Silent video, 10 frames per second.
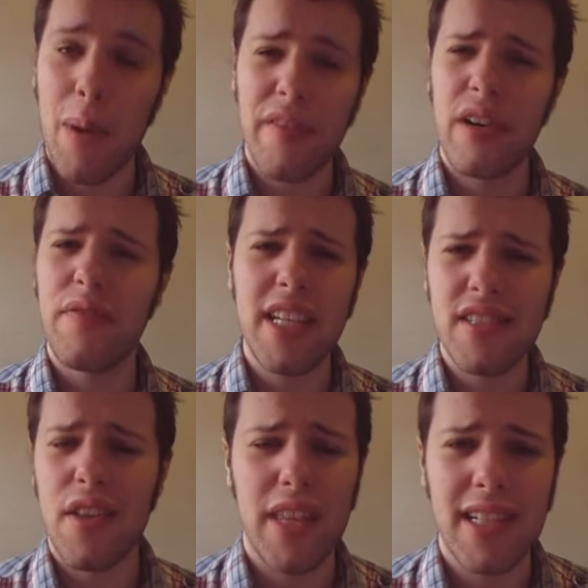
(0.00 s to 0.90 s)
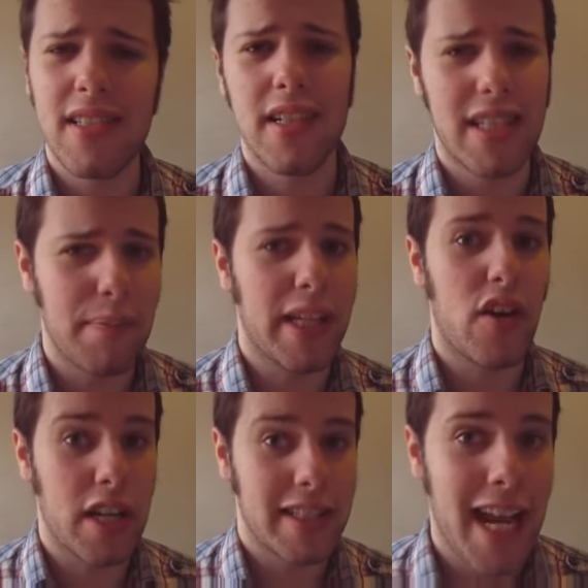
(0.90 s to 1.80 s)
However, if these are things that are
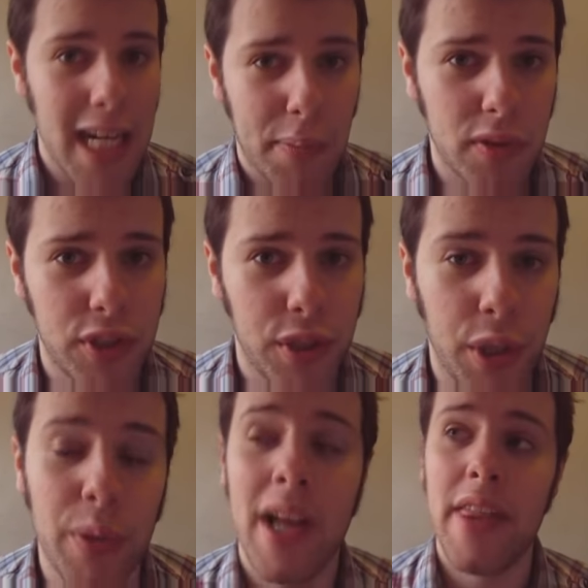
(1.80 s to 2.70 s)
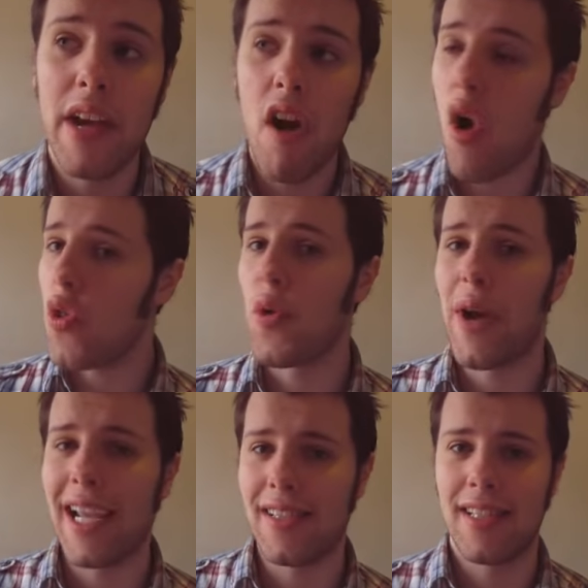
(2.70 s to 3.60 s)
simply unattainable to you, there are other
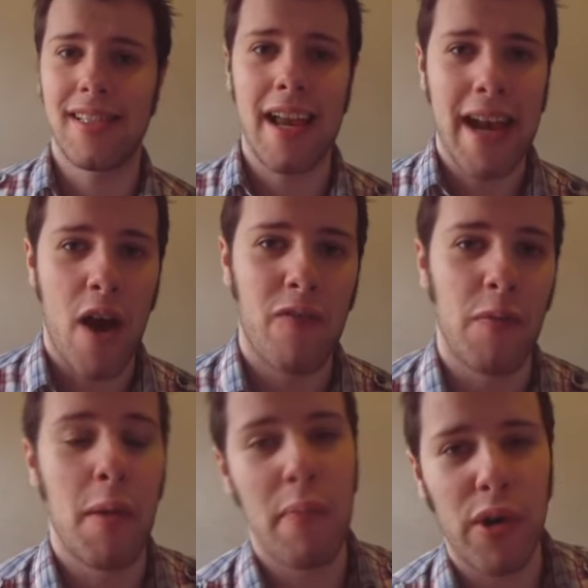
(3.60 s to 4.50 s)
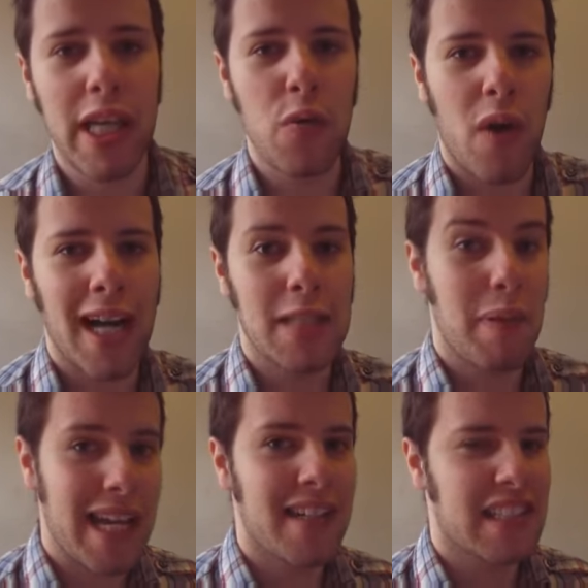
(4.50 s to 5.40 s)
ways to stand out from the milky
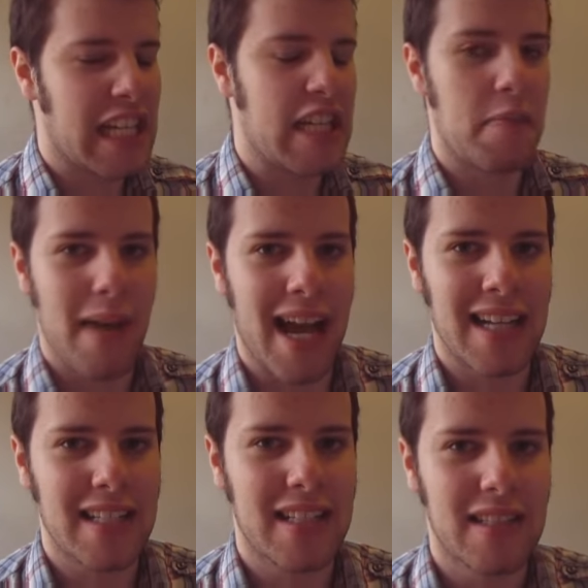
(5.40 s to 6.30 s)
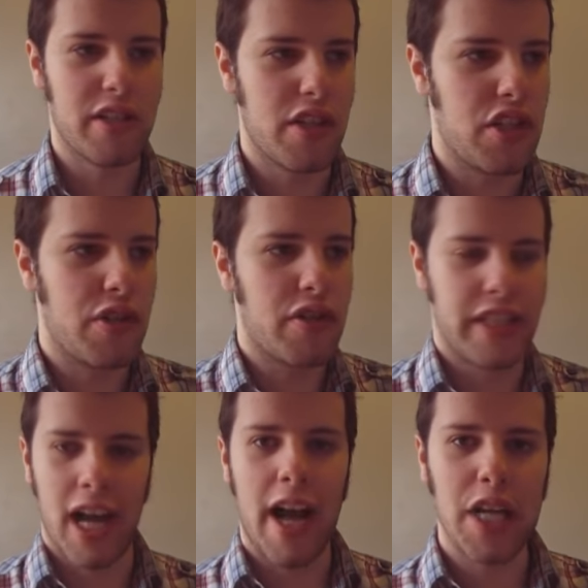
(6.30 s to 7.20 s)
white penis-laden mass. For instance, you
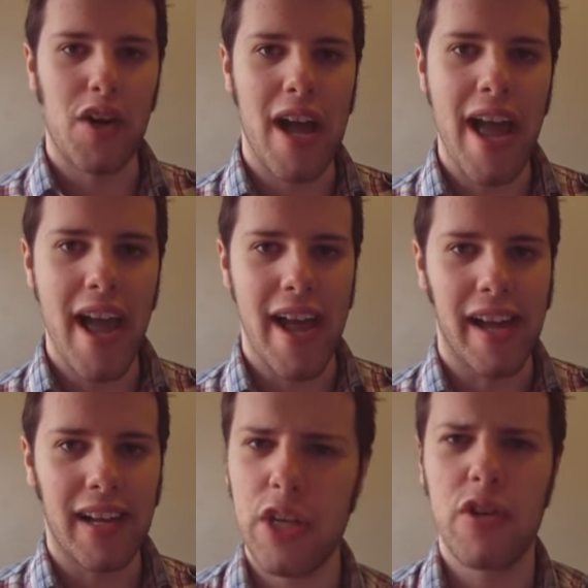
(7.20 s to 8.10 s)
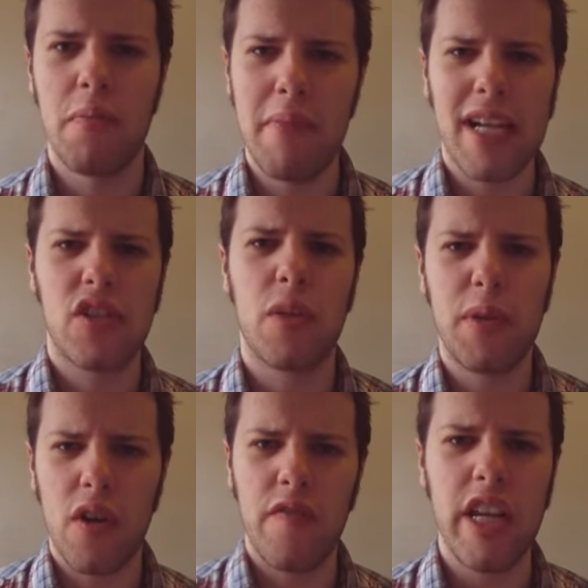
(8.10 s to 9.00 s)
could dye your hair, or you could mix
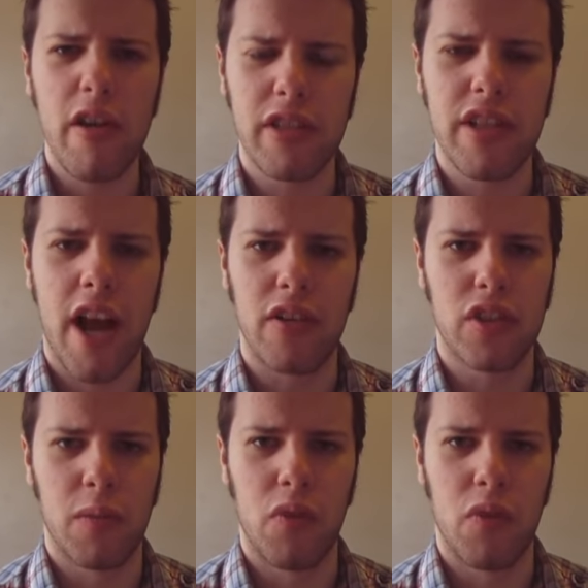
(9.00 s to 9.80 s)
up your video style